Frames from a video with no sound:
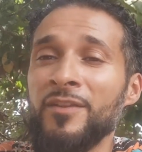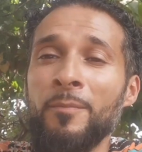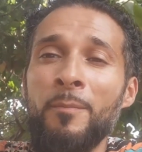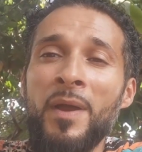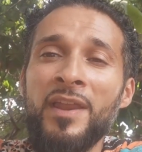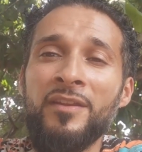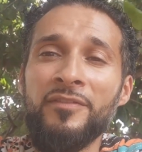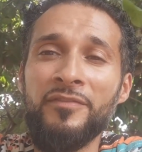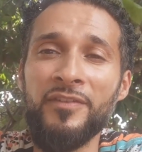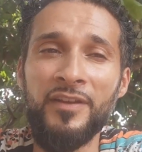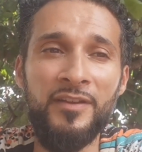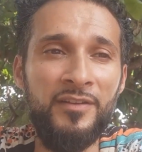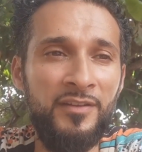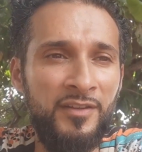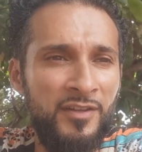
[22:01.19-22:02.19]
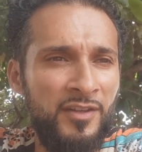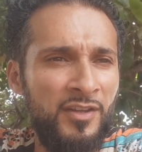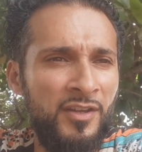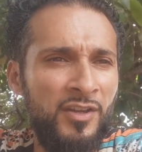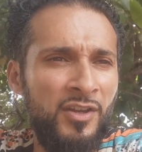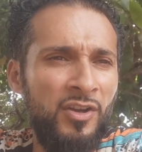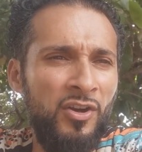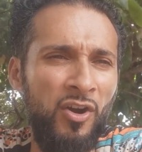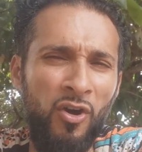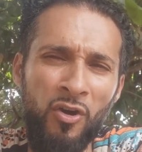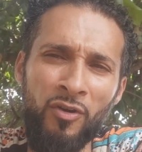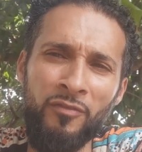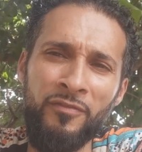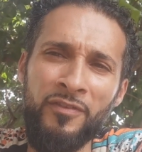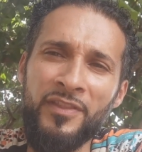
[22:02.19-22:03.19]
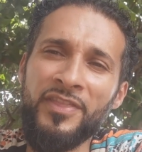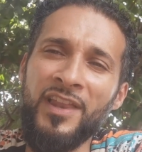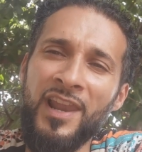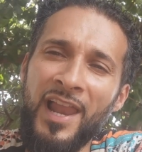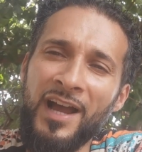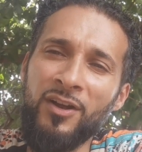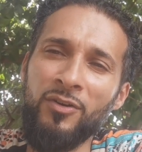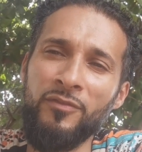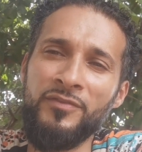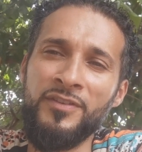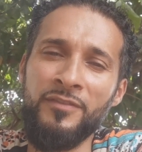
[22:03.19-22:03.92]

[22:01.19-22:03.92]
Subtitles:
the benefit of the lack of